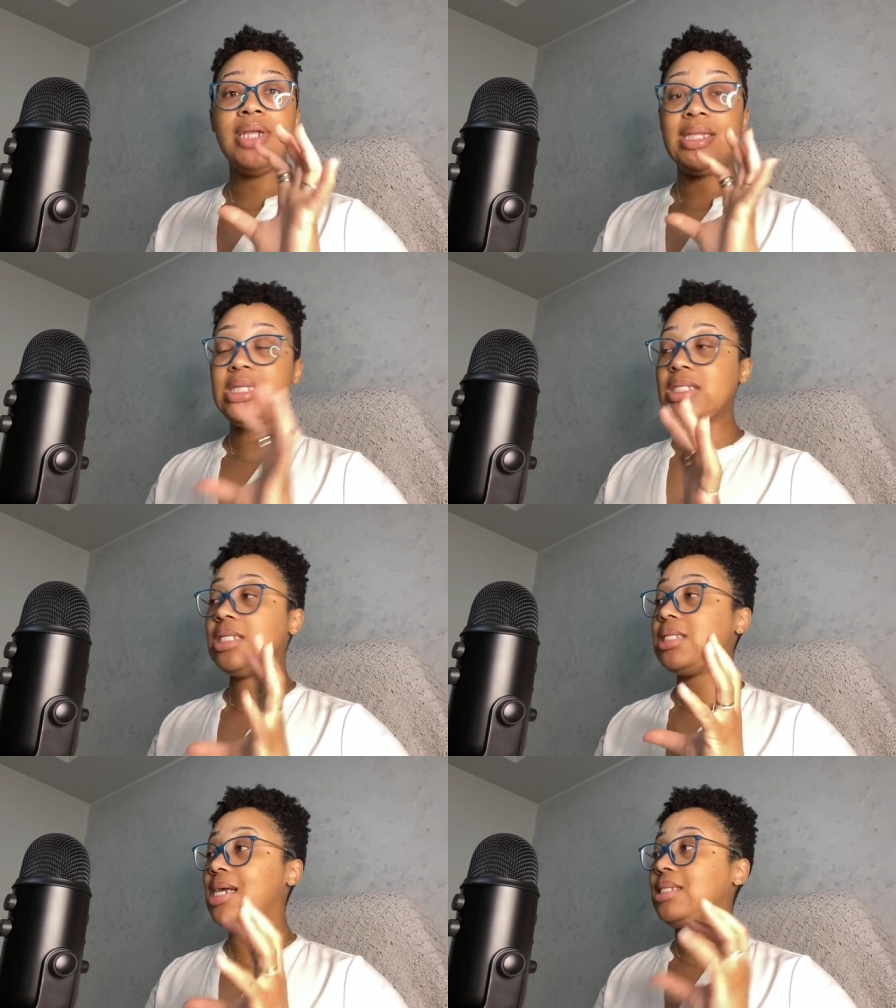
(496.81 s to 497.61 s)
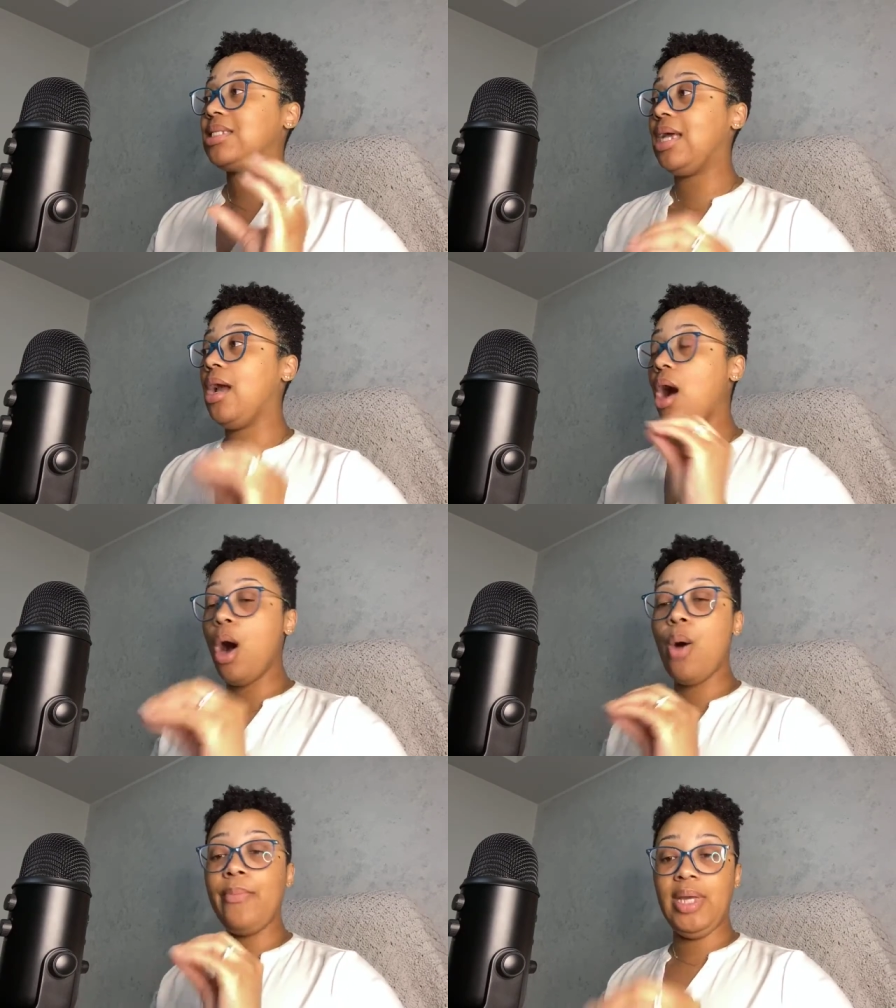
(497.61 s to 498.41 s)
Now, this is not saying
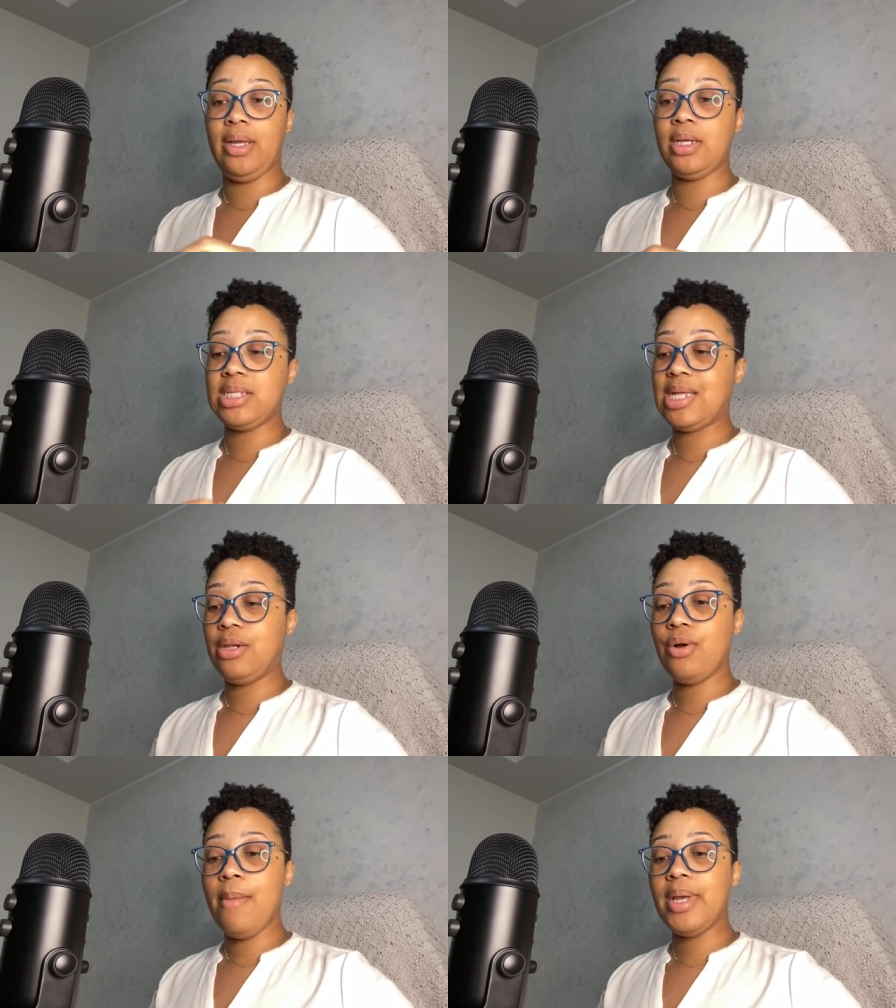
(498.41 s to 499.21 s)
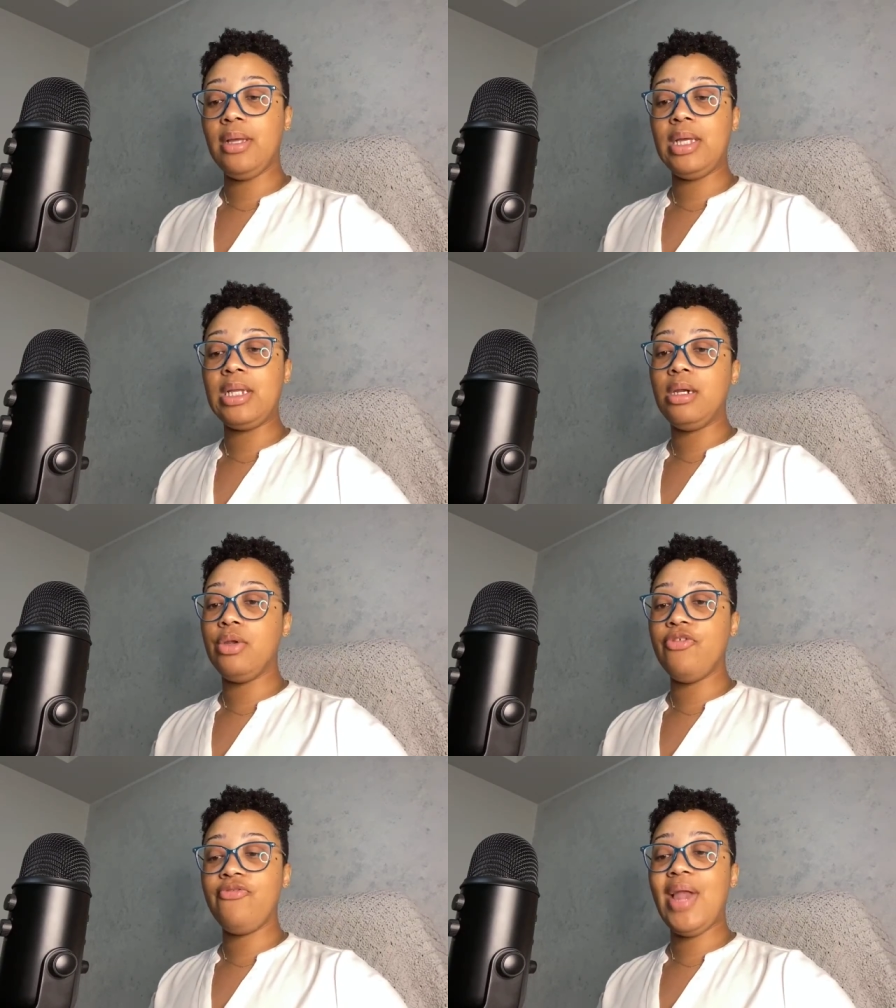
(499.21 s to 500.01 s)
all men because I know I'm going to get a
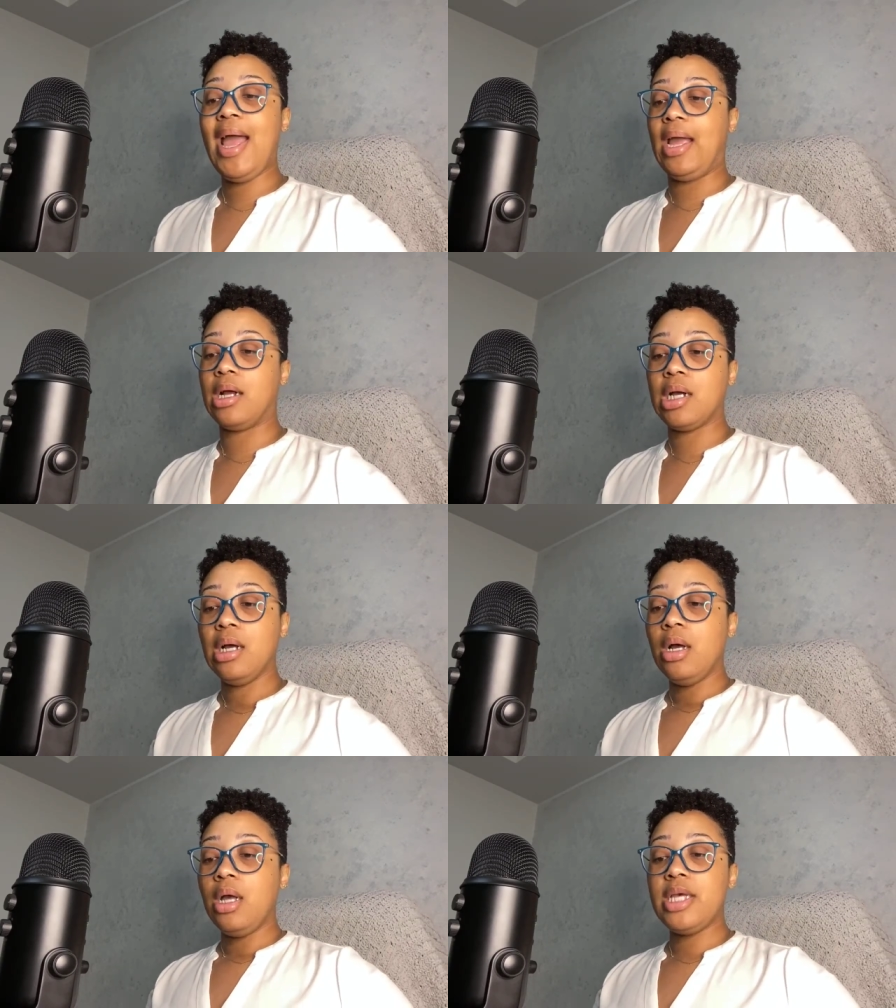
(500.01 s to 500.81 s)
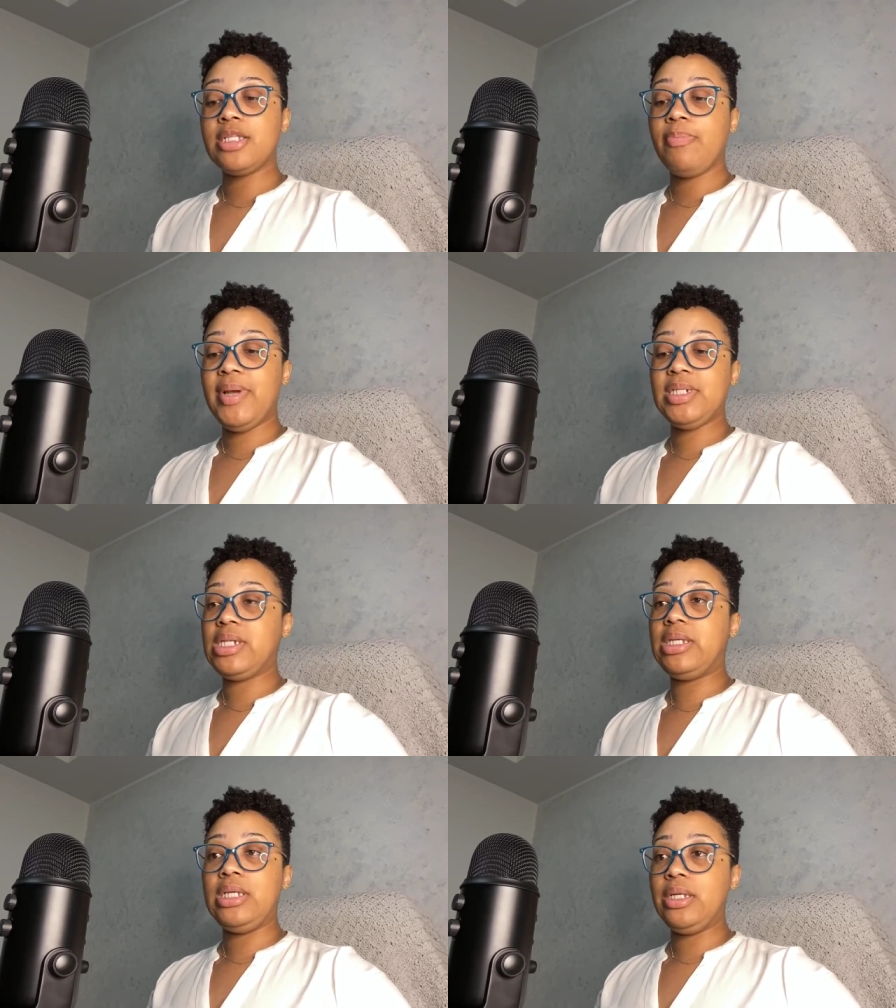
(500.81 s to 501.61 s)
little flat,
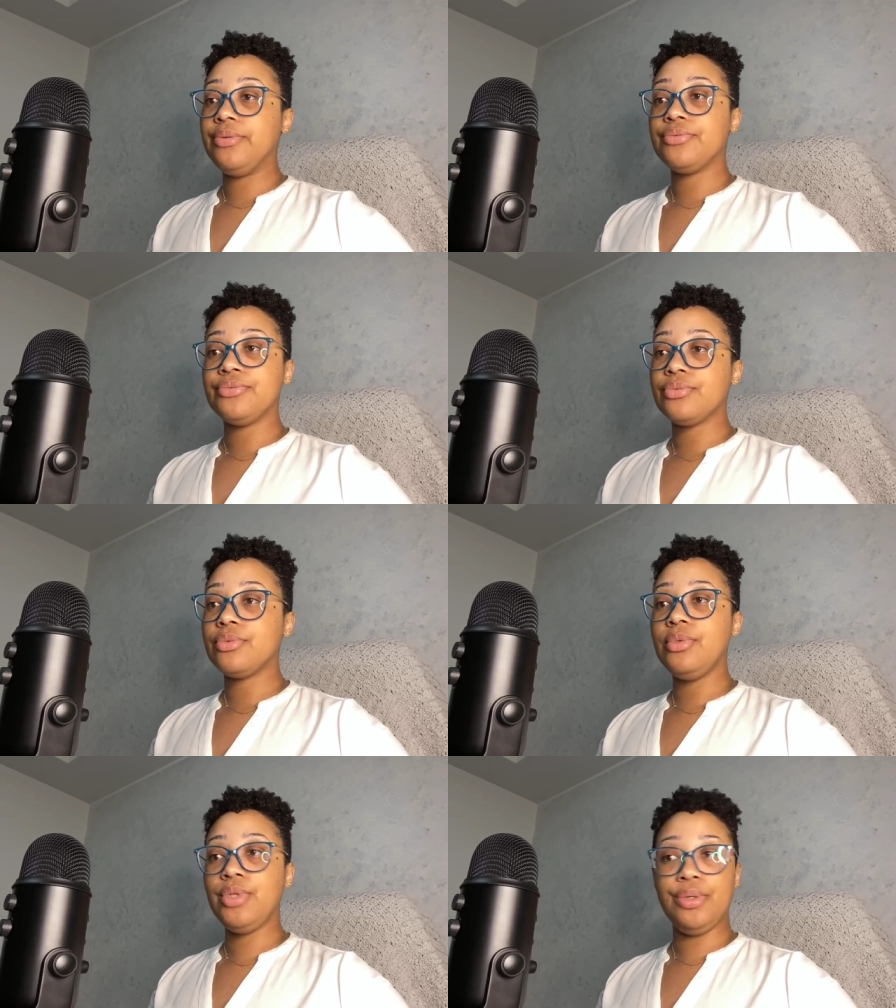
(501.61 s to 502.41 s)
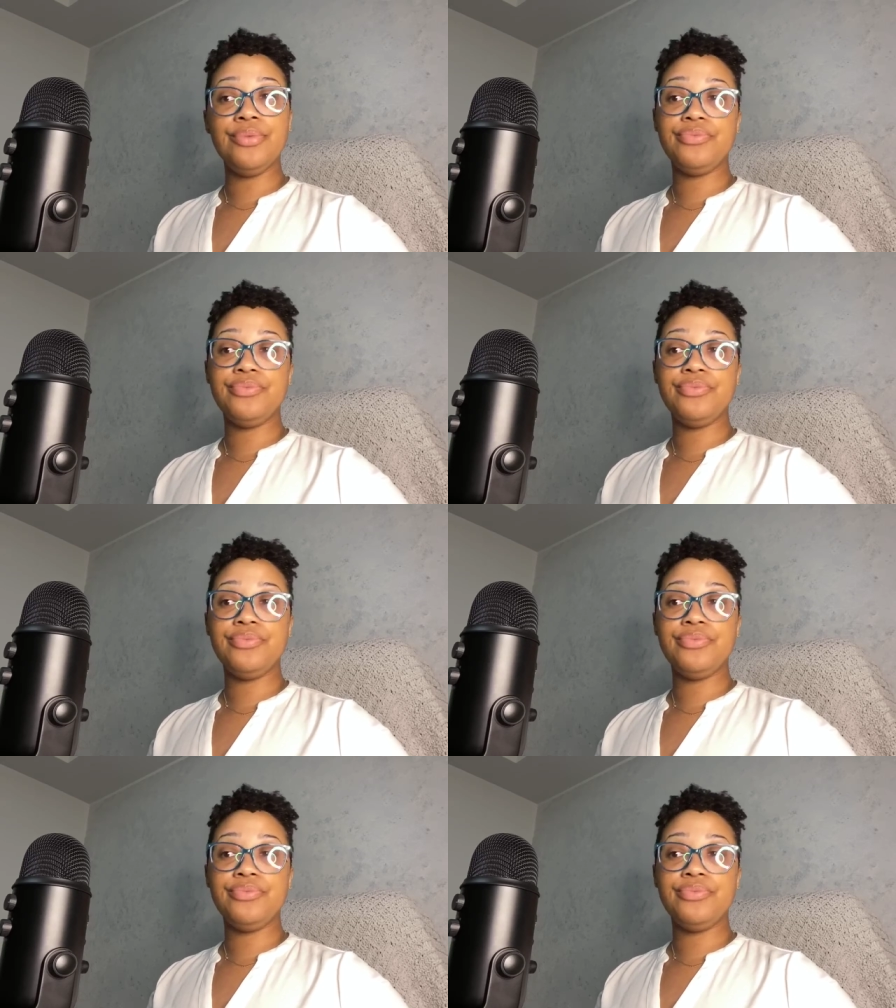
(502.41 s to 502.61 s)
especially, you know,